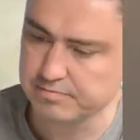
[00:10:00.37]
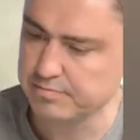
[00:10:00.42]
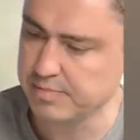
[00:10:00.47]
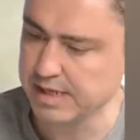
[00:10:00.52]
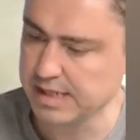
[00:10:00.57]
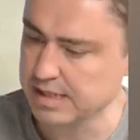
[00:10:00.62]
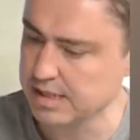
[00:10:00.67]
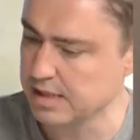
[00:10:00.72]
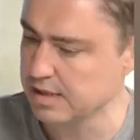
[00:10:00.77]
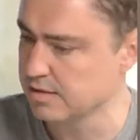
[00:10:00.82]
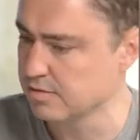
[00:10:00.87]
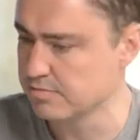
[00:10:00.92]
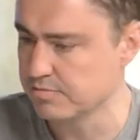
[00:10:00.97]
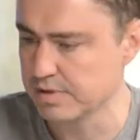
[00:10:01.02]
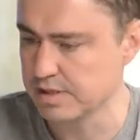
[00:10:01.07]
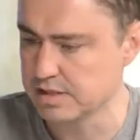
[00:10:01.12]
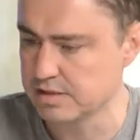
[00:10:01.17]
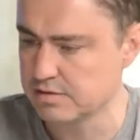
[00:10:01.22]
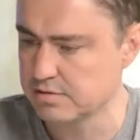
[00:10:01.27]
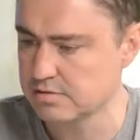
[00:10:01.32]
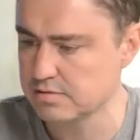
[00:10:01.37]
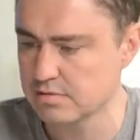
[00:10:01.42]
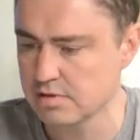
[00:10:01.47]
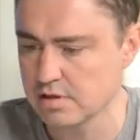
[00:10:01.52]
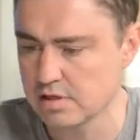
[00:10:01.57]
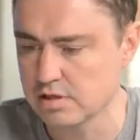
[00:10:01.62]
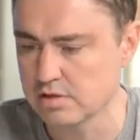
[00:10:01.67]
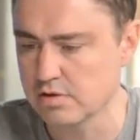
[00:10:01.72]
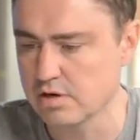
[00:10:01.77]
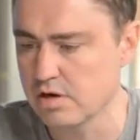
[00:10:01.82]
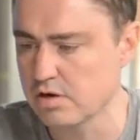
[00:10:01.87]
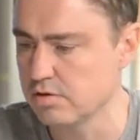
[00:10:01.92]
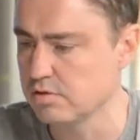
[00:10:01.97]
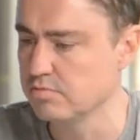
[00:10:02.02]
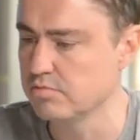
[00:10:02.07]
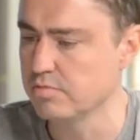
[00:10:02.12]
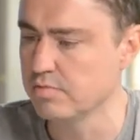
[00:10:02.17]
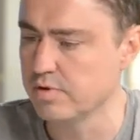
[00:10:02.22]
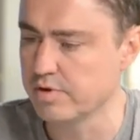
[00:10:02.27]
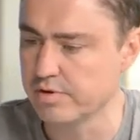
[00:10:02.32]
building, be it
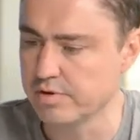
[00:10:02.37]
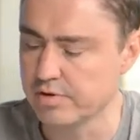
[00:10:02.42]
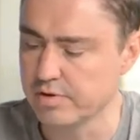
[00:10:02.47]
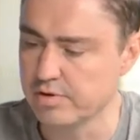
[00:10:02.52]
home or,